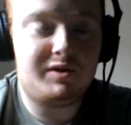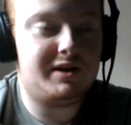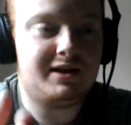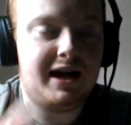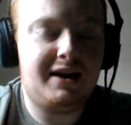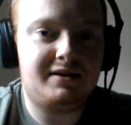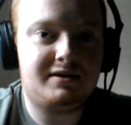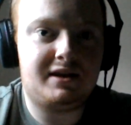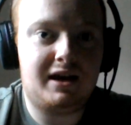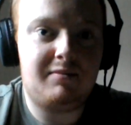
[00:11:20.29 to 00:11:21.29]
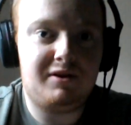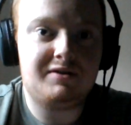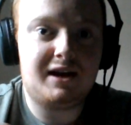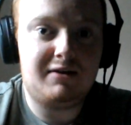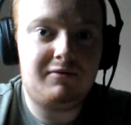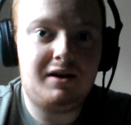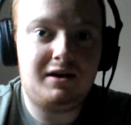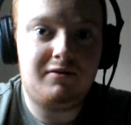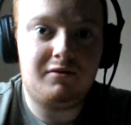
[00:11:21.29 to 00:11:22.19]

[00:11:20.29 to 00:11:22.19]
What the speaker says: which is excellent to hear because I really